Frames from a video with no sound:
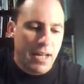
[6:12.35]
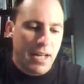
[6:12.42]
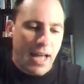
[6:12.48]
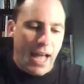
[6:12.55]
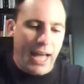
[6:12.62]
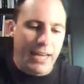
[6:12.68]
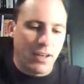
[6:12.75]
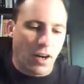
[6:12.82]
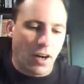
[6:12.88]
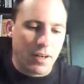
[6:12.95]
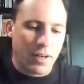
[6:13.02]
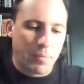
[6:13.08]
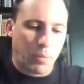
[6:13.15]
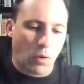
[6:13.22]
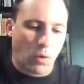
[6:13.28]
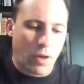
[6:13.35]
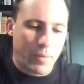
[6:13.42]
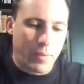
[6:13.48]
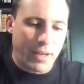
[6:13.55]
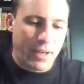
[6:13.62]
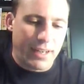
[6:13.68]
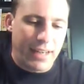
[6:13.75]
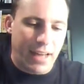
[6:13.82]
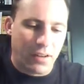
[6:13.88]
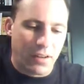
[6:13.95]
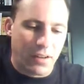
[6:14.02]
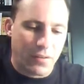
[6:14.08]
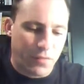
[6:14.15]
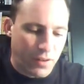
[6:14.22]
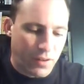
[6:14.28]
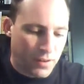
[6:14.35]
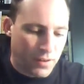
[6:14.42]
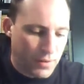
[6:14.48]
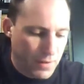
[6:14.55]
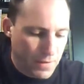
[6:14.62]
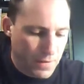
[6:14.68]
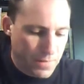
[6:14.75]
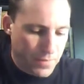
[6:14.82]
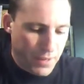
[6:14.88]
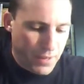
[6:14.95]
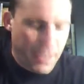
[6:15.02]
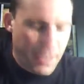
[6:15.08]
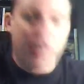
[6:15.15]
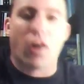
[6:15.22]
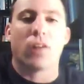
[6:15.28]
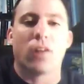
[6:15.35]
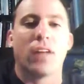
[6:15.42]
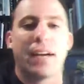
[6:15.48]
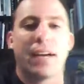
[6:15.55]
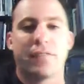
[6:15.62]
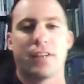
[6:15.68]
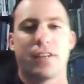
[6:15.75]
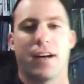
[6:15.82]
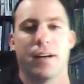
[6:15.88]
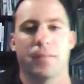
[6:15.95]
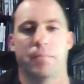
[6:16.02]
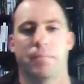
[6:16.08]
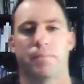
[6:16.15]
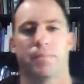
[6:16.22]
end unemployment in Ellenville in our lifetime.